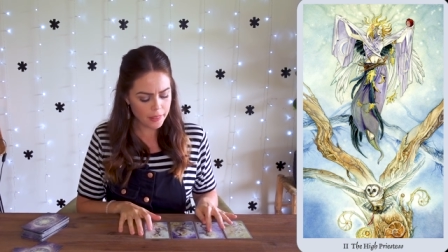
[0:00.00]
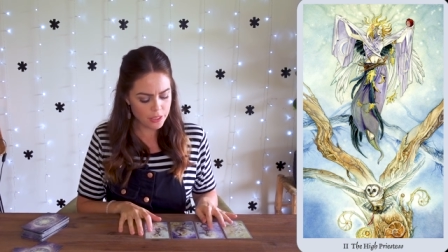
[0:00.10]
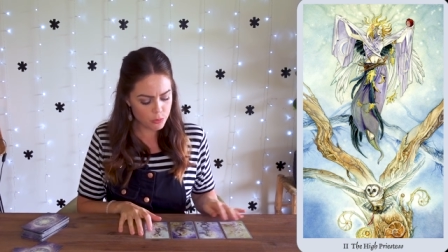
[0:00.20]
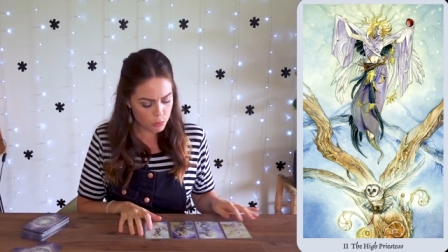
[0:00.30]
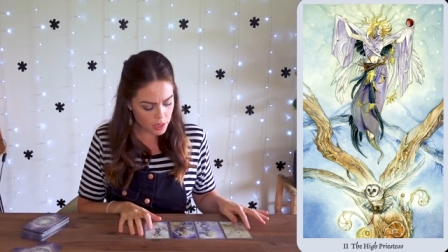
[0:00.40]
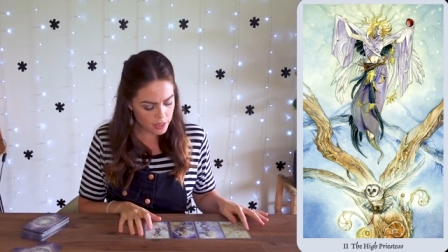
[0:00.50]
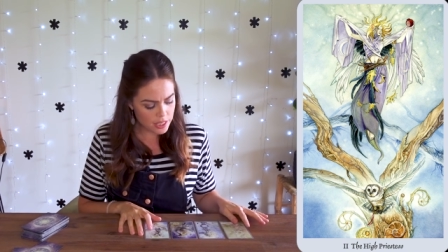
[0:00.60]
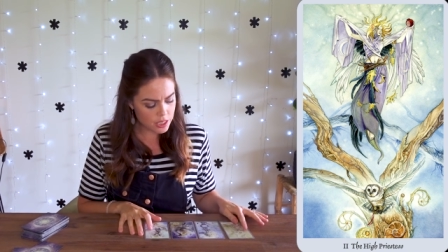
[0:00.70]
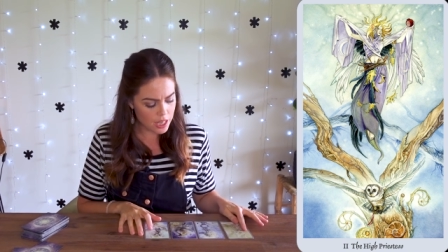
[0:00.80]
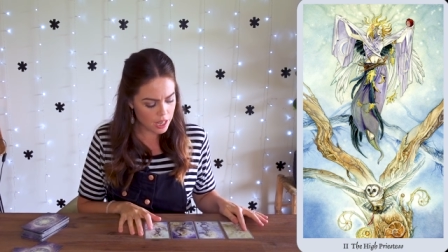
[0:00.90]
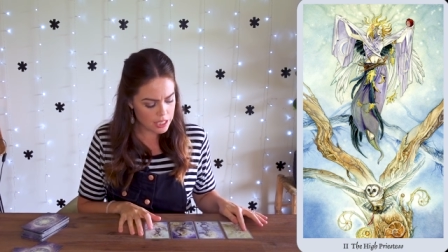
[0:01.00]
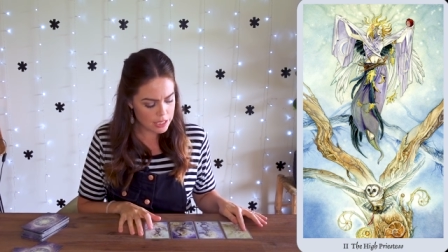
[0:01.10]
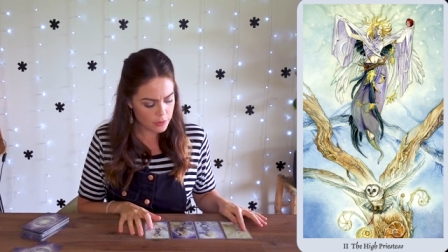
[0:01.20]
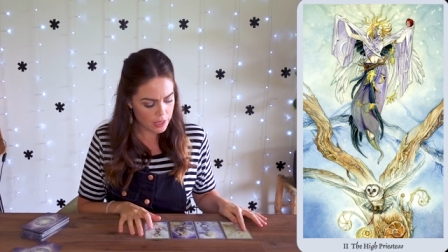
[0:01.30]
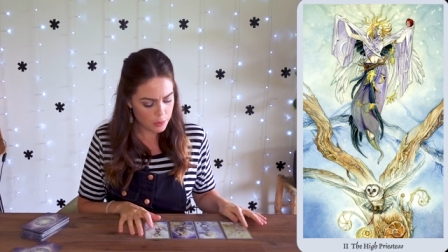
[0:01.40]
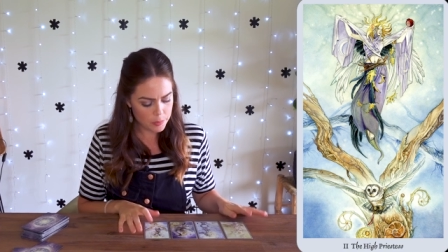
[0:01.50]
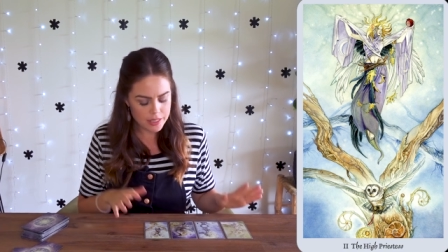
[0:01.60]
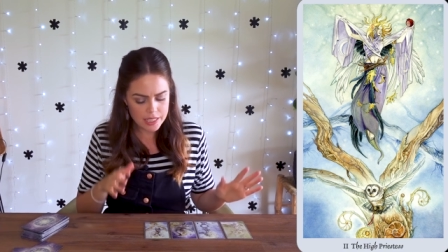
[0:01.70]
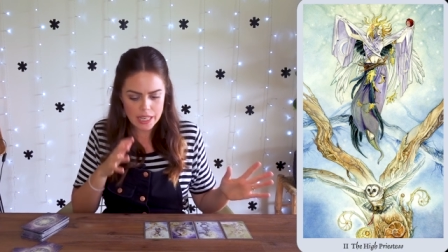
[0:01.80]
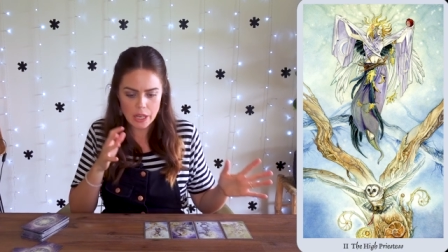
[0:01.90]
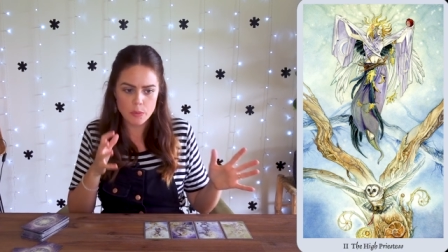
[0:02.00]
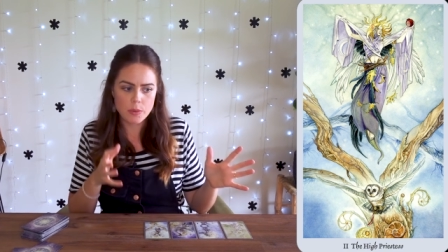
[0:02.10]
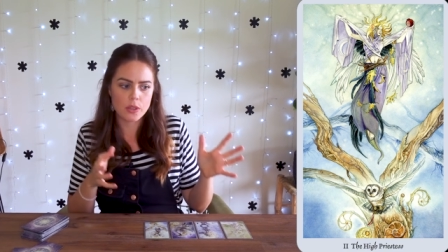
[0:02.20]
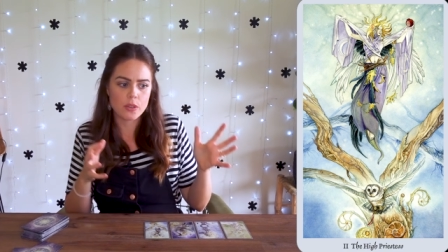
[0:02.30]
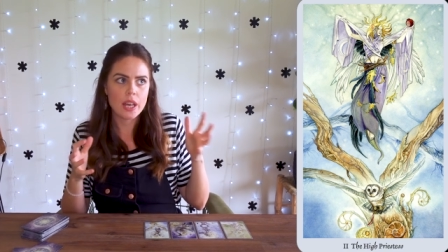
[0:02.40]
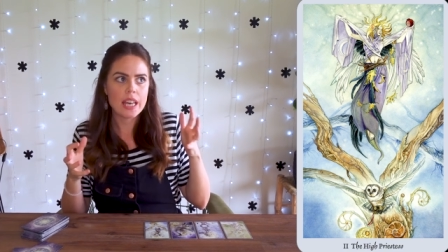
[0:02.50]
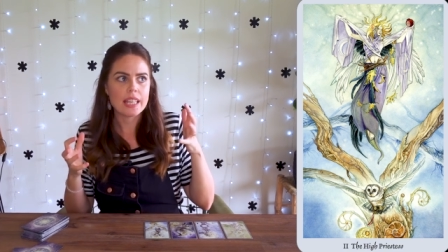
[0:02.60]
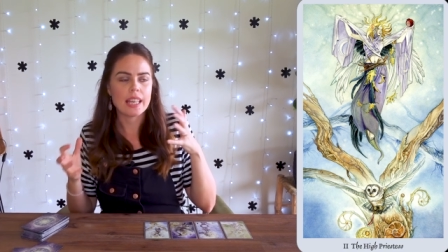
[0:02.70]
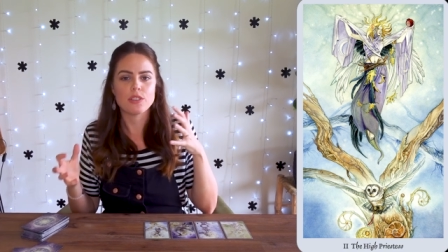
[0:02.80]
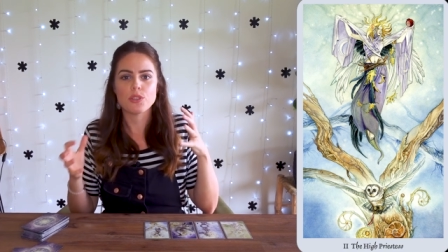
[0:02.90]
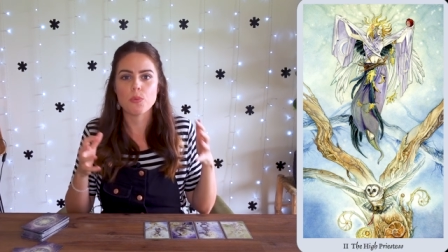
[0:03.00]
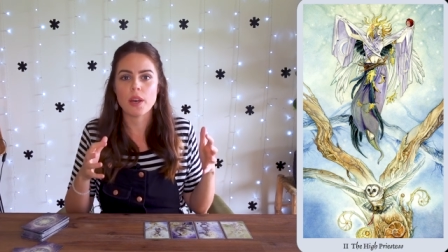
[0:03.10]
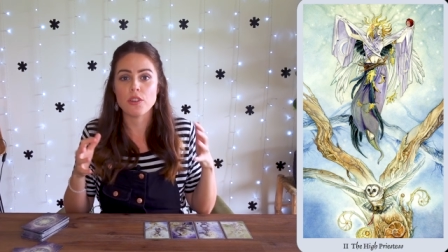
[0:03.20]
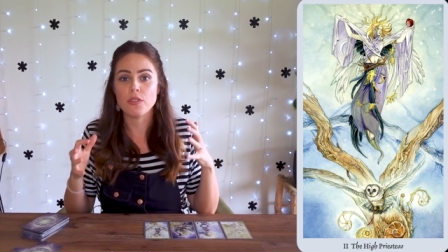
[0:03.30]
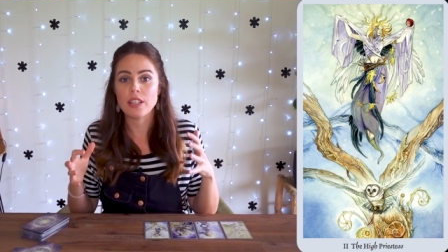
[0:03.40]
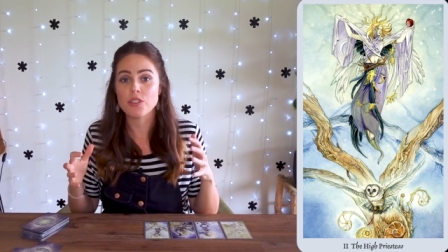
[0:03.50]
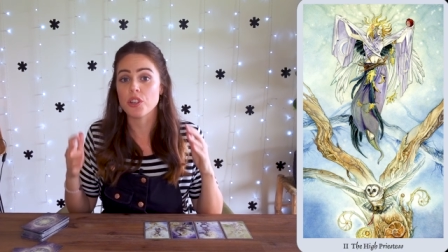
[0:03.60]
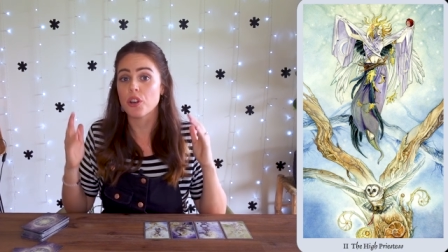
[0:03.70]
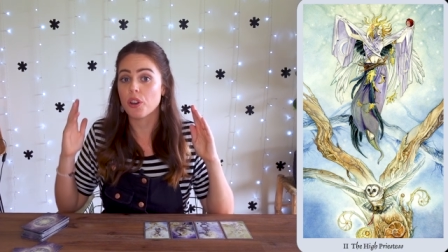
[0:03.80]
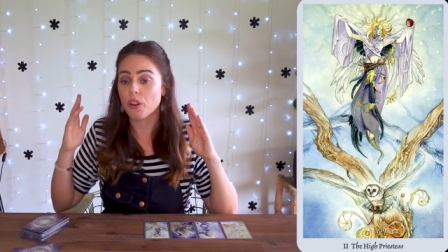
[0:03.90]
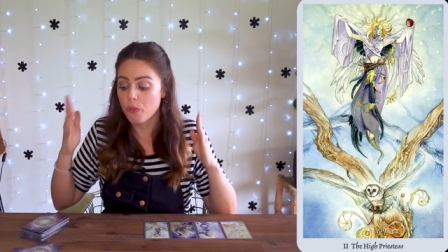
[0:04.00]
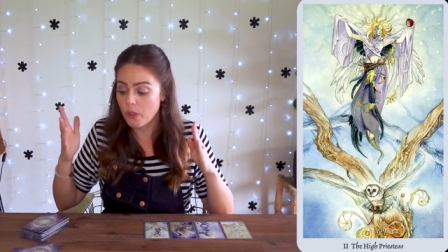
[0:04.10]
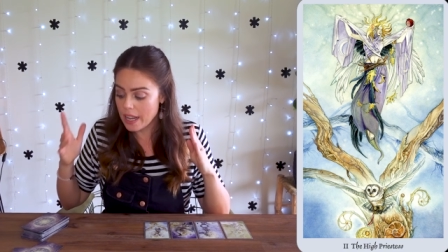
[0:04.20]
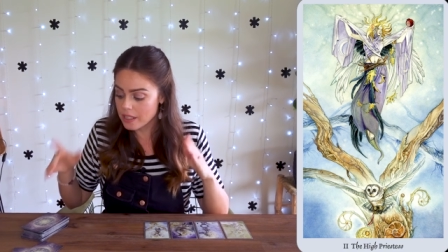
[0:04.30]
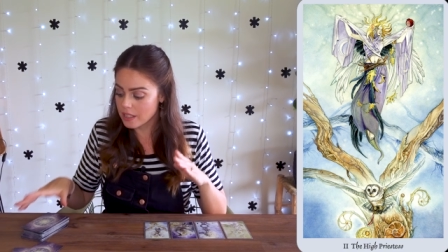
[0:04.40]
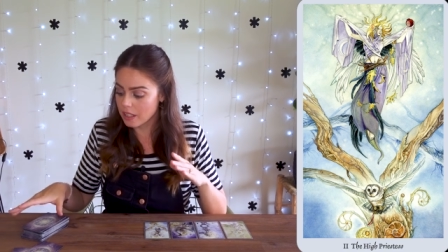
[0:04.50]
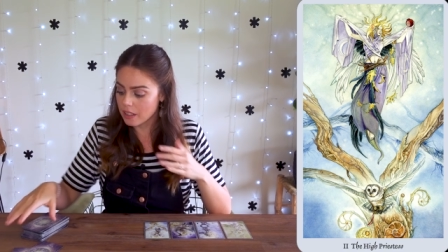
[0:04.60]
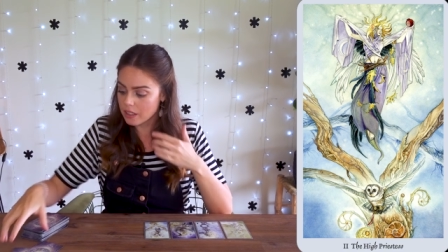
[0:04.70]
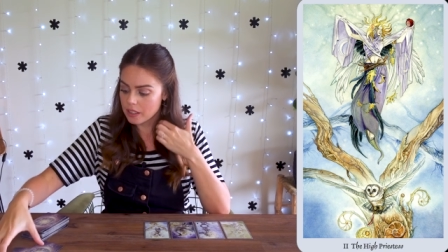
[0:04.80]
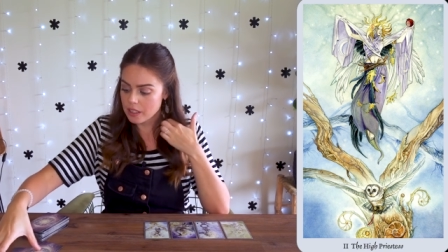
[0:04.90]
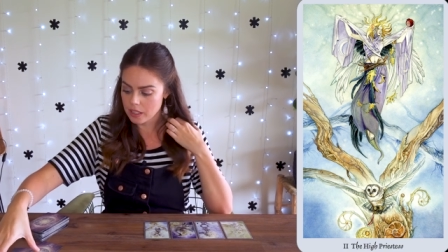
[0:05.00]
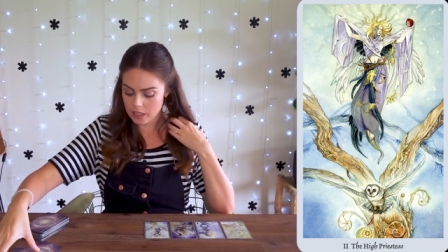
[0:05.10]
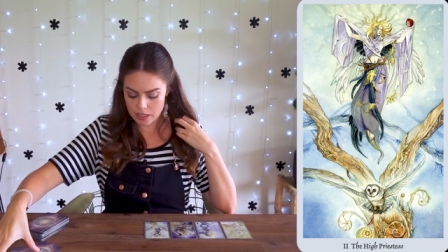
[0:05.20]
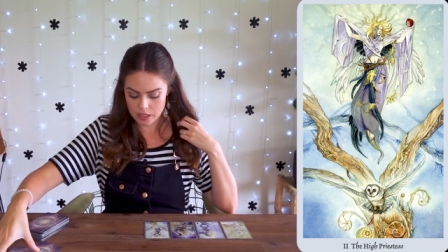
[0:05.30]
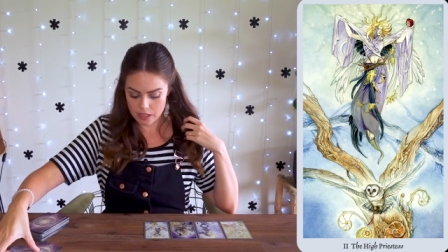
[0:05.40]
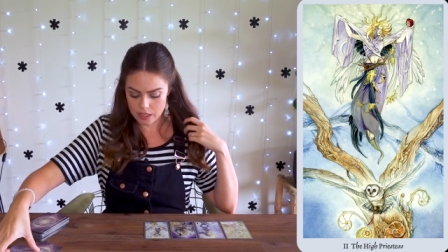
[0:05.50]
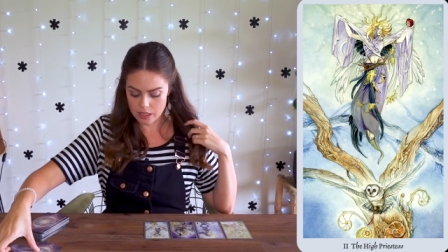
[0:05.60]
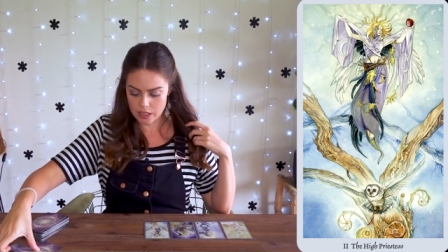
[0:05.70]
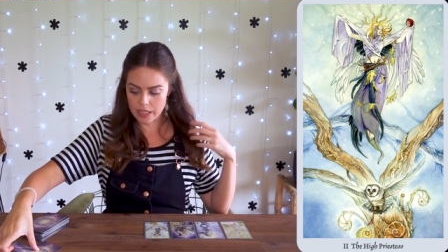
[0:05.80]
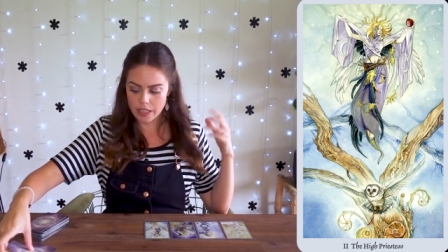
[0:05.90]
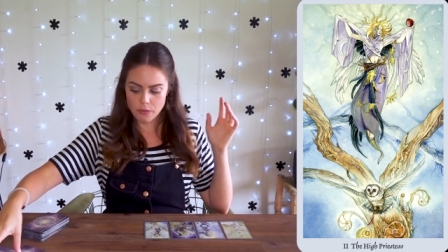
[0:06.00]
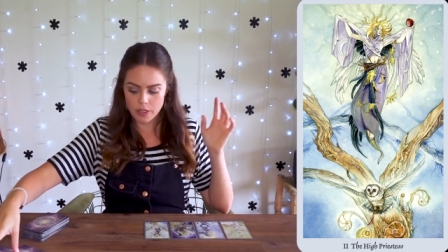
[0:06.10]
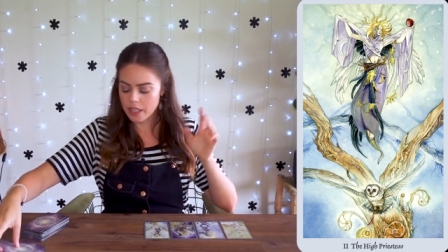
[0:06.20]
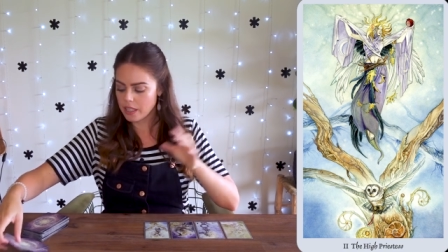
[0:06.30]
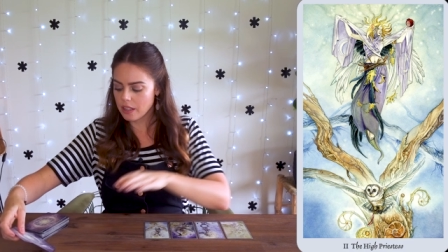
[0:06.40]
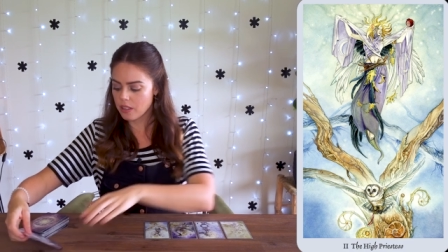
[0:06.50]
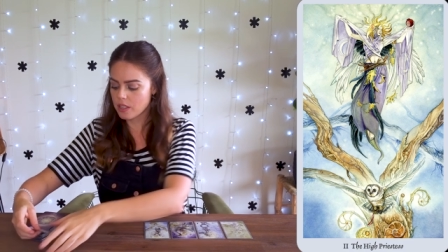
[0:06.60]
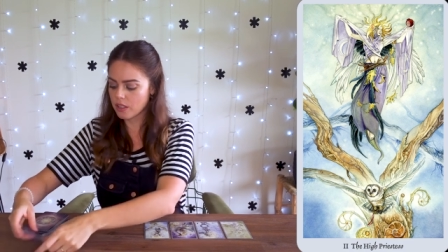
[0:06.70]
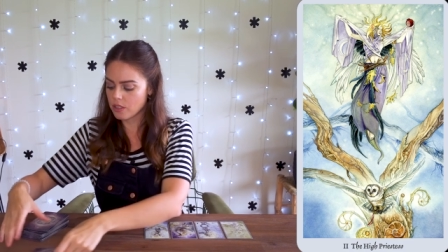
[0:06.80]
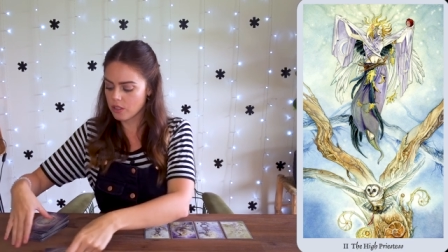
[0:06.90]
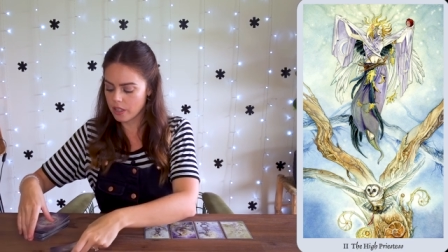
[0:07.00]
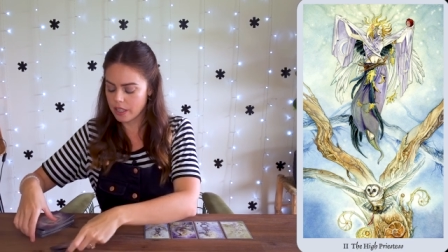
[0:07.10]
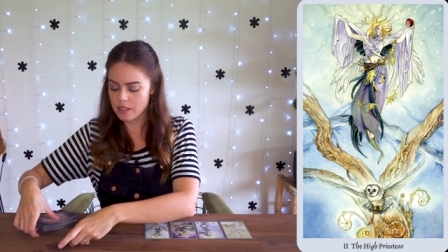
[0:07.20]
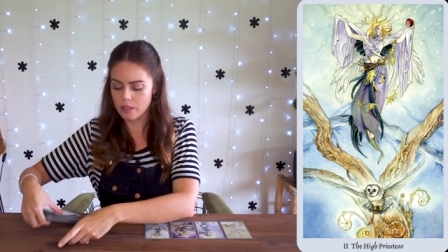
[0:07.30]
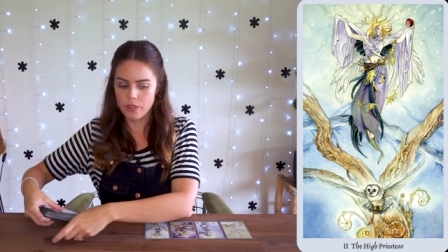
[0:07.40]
And you really need to ask for help. That's going to help you get to where you need to go faster. I don't feel like I need those other two cards.